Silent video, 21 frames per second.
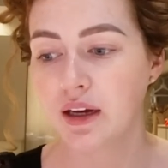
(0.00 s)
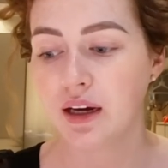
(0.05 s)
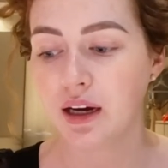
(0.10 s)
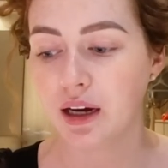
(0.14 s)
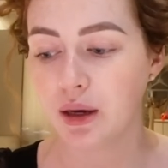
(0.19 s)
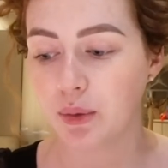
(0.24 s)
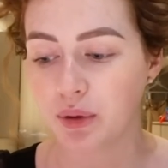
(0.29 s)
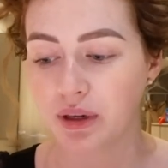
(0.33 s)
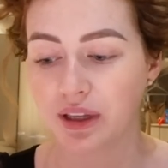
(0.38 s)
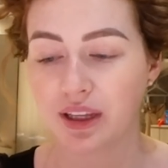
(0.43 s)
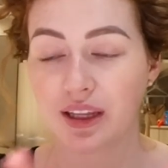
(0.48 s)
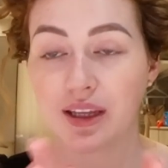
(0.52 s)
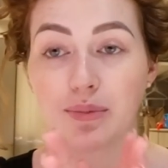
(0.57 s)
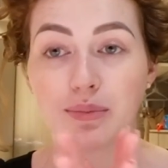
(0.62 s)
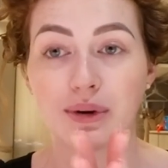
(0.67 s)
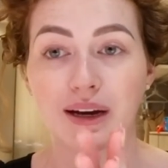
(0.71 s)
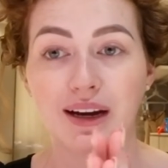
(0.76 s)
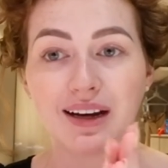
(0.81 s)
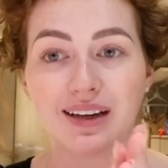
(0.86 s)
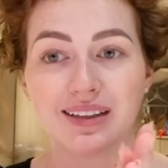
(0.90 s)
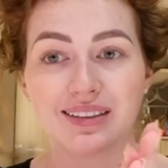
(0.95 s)
I want to keep
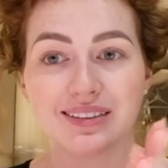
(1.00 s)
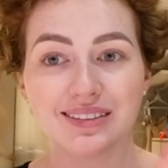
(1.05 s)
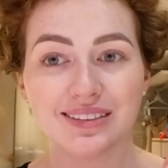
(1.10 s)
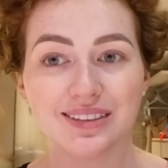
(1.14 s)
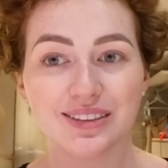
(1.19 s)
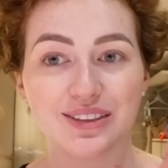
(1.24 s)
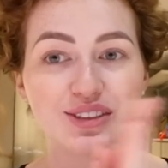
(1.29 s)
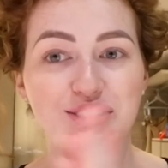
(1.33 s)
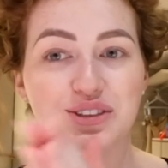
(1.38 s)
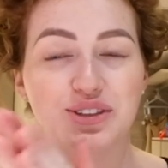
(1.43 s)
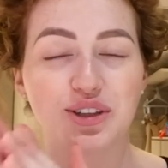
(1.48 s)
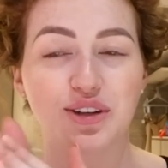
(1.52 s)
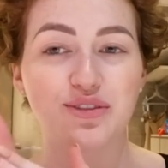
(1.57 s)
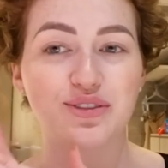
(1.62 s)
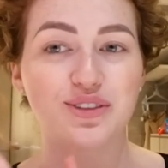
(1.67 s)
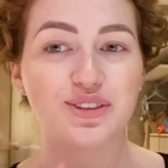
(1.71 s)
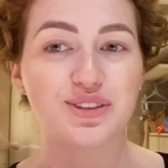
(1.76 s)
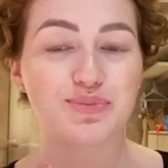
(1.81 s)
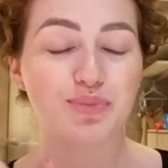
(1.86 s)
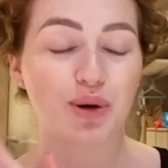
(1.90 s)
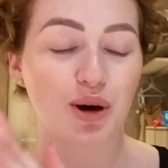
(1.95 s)
my hands as
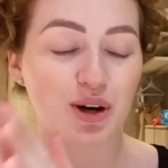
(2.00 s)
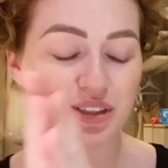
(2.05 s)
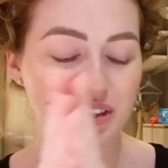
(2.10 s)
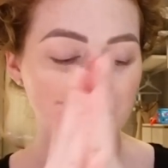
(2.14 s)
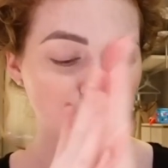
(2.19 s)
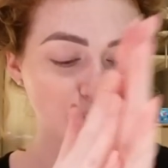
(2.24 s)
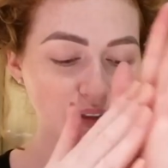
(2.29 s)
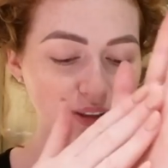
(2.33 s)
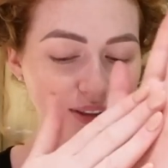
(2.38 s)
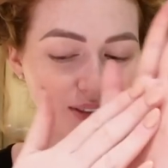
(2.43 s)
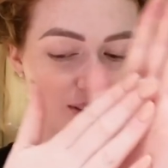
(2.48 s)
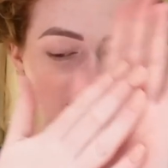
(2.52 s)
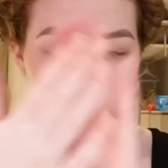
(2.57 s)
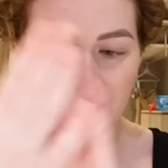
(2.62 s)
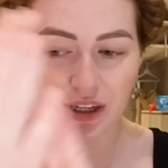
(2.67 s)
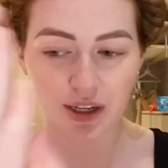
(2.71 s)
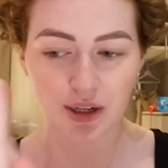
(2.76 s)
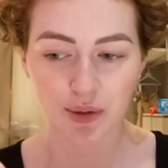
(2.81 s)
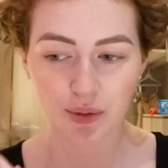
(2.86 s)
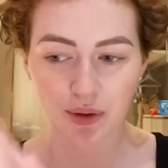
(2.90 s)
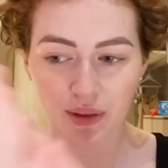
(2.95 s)
soft as possible,
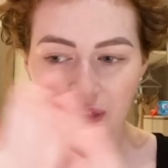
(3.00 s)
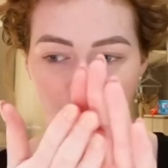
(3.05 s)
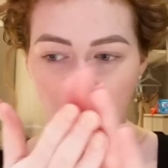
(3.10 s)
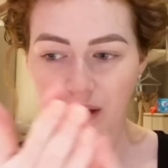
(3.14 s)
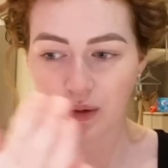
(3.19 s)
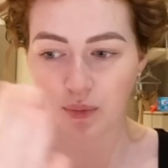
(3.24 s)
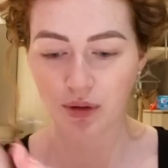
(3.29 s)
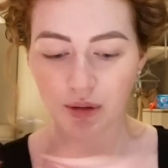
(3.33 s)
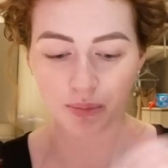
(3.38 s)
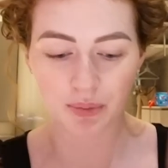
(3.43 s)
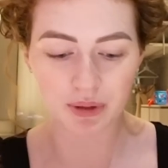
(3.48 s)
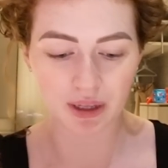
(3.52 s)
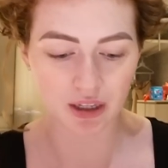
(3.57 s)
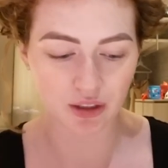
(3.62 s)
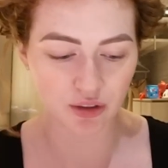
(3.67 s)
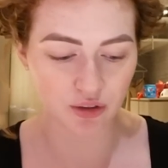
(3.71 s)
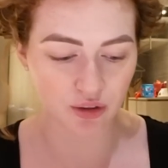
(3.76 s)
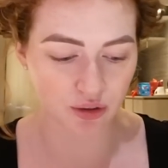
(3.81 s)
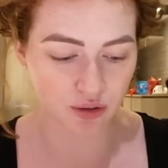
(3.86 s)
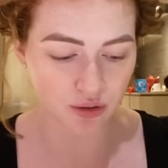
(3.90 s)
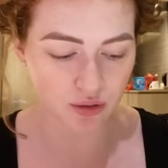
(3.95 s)
so they will be
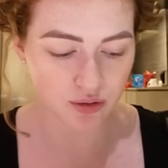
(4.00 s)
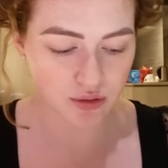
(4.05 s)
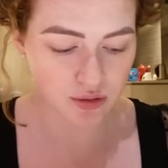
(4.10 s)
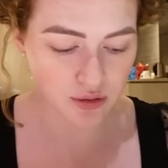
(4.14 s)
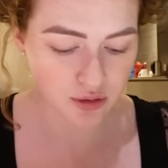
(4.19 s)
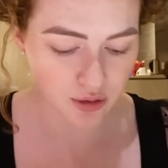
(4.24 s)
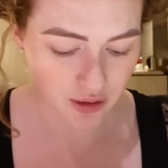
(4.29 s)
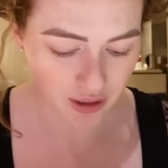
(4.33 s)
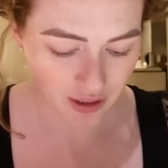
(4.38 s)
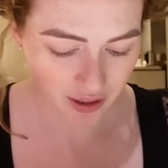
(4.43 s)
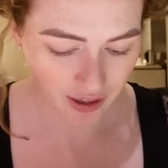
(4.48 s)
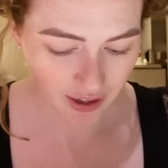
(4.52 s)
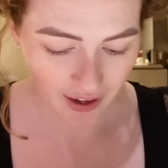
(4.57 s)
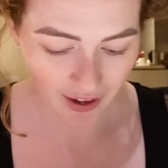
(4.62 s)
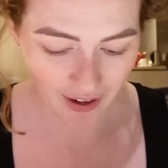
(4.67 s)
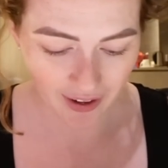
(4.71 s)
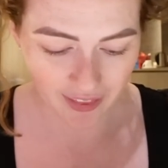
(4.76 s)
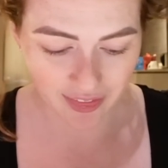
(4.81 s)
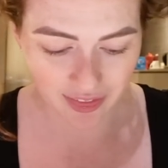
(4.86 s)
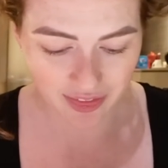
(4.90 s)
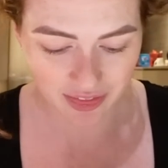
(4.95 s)
getting used.
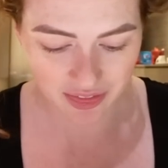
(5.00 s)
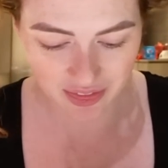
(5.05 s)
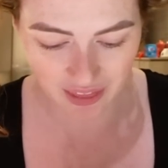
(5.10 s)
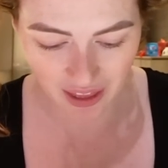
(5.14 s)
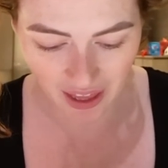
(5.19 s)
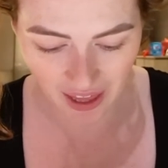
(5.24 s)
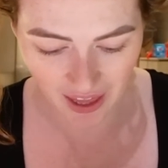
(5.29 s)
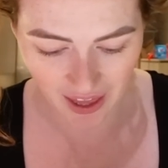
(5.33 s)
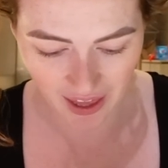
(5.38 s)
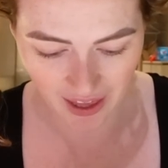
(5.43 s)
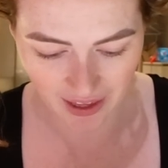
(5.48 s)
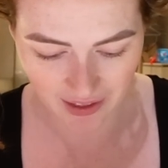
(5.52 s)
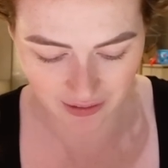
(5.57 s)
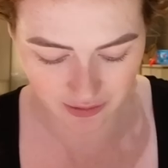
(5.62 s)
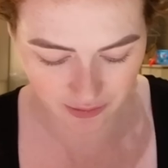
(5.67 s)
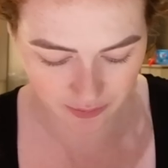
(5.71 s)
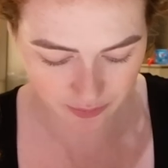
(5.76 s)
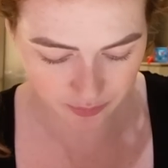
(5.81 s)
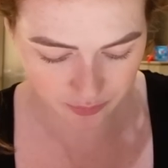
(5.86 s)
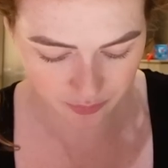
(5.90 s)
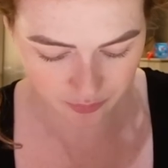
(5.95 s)
And then,
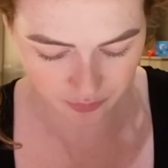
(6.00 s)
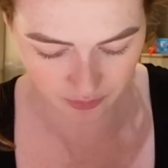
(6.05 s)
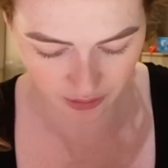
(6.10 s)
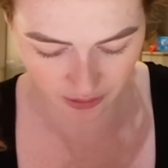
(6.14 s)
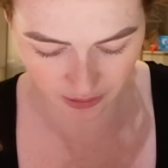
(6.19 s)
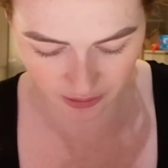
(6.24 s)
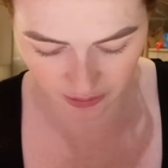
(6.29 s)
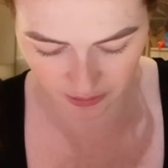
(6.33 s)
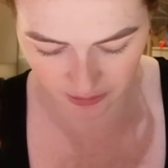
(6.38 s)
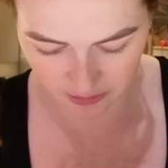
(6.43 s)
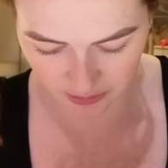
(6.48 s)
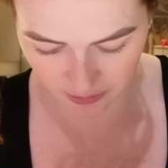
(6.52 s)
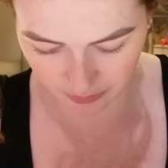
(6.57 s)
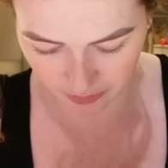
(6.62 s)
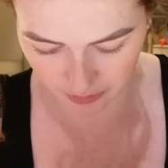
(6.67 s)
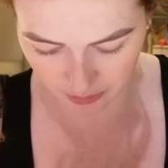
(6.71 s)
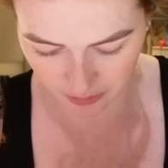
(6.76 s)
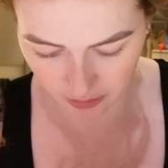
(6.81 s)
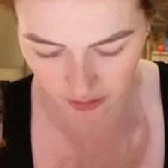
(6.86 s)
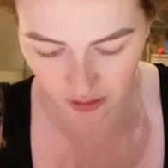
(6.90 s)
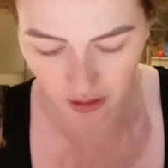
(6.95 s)
I think that's
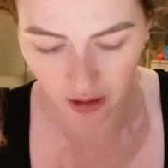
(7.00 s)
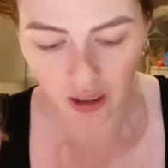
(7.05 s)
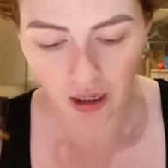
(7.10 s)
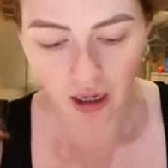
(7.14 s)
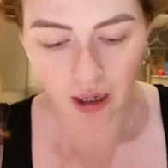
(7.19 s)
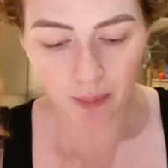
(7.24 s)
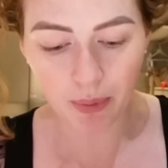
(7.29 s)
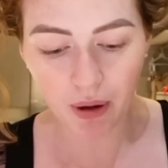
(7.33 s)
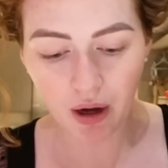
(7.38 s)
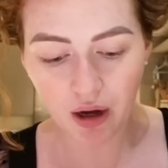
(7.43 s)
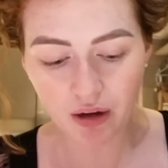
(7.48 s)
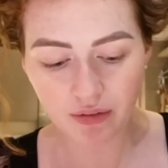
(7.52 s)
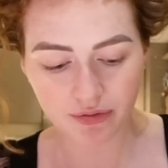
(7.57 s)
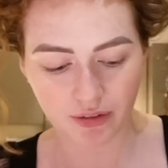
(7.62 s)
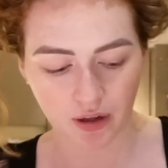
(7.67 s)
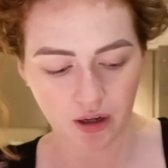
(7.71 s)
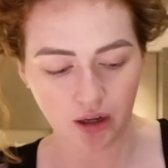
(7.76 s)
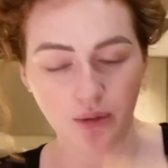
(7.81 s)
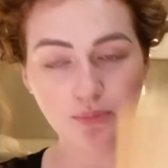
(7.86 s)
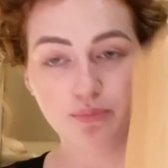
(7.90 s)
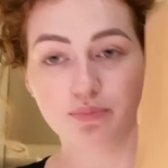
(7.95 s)
everything. Apart
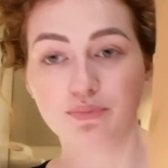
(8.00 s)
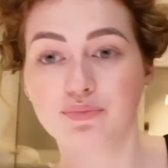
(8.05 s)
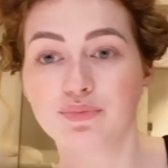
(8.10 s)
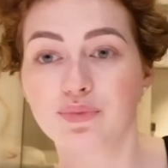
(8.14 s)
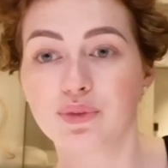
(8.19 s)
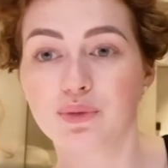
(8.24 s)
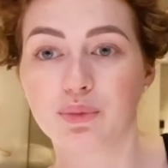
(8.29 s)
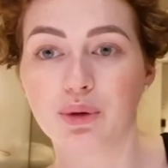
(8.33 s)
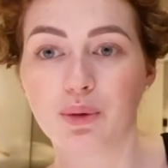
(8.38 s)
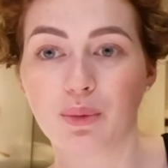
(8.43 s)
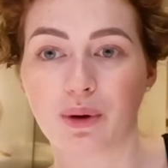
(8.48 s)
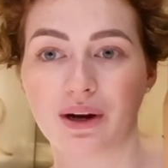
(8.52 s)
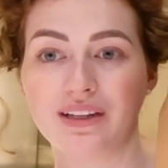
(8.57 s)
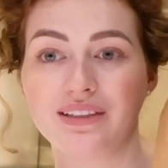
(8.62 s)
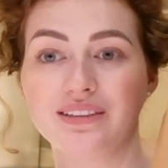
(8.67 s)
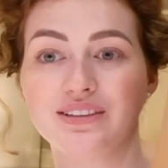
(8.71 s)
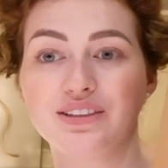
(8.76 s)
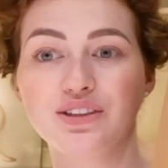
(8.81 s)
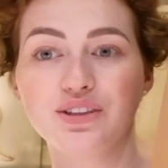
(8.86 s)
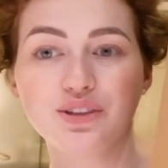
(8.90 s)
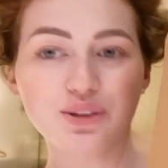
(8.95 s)
from, we went
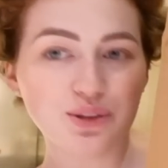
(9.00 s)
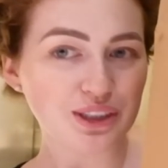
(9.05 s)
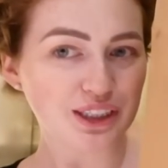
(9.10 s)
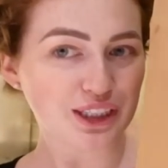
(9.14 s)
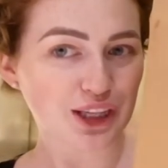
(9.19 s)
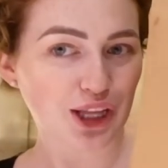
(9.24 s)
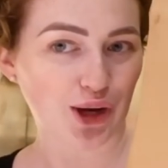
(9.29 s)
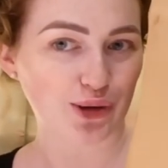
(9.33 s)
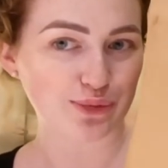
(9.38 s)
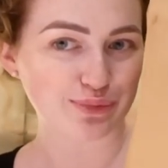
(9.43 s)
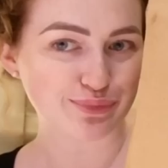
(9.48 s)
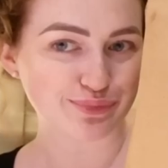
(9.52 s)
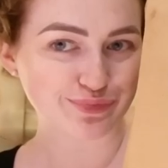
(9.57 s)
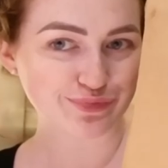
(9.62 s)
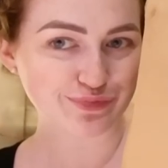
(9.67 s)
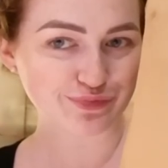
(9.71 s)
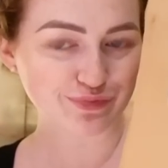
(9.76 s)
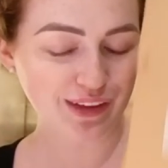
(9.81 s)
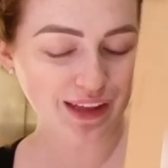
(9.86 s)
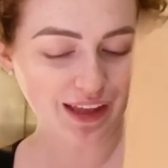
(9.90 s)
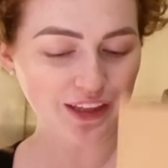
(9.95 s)
into Uniqlo.
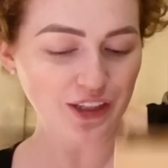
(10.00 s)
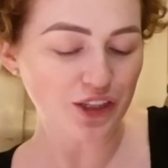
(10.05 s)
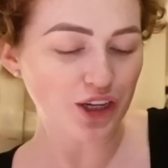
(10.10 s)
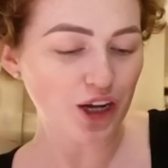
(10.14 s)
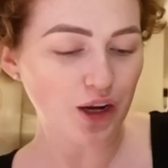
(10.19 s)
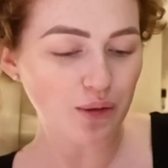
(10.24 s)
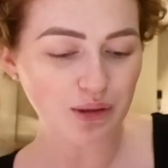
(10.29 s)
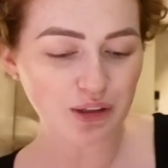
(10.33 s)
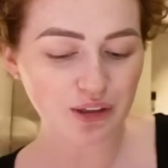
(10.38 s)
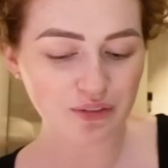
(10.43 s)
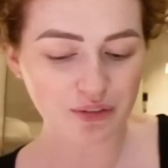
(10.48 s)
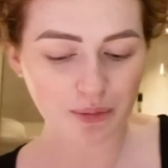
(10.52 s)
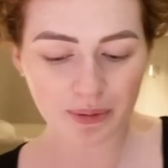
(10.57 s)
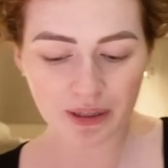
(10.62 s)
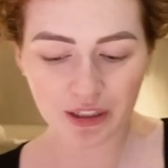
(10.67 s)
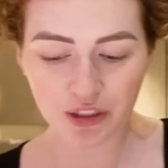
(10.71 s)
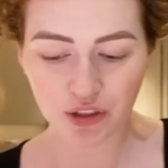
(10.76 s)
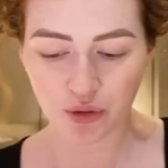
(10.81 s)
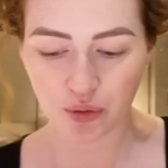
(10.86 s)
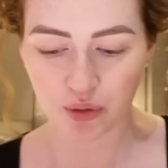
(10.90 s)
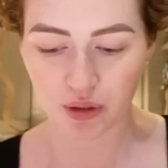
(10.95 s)
And you know I love a
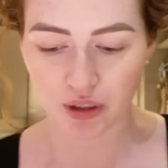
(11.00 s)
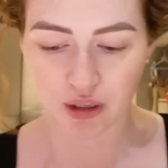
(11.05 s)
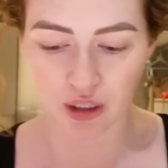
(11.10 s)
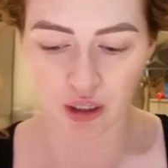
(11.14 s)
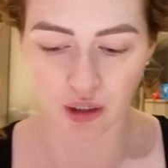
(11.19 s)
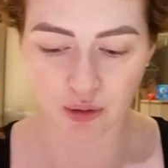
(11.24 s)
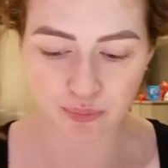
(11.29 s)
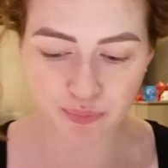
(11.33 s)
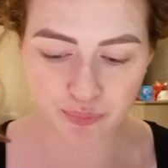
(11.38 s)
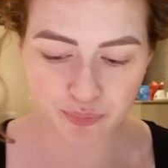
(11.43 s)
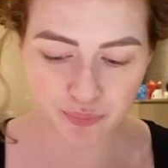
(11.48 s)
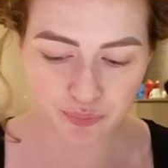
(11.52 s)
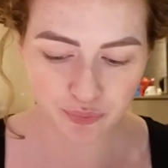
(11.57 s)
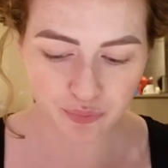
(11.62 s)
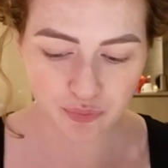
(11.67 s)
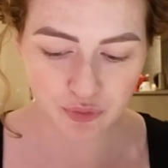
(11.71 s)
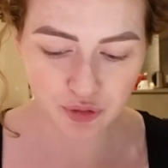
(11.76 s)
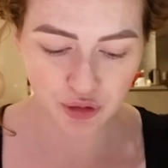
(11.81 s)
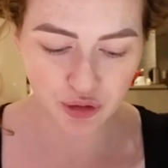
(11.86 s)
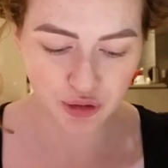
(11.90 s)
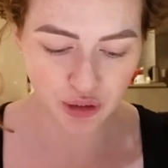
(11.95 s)
bit of Uniqlo.
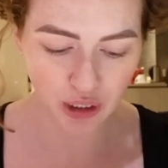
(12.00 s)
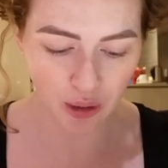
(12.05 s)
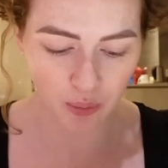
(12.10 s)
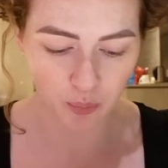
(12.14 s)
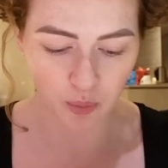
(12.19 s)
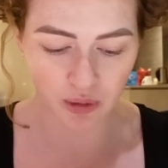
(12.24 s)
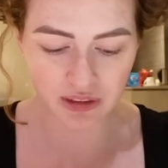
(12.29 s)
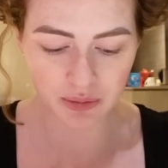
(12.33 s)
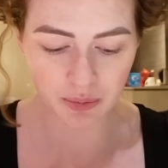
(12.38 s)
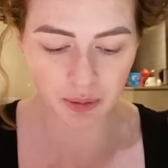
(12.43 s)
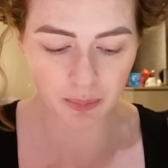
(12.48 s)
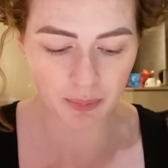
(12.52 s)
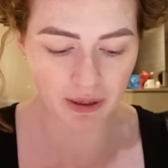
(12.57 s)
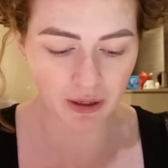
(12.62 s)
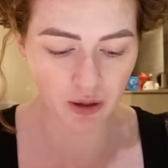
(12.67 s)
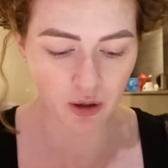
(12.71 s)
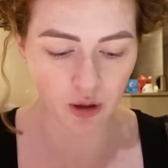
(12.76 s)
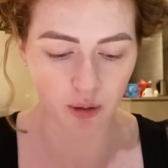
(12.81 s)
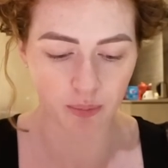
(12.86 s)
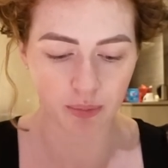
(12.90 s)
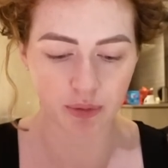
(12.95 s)
So, what did we
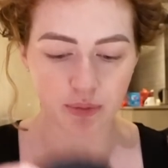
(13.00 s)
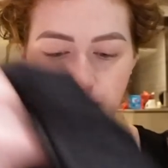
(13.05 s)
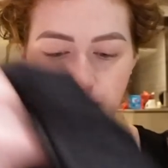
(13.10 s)
pick up?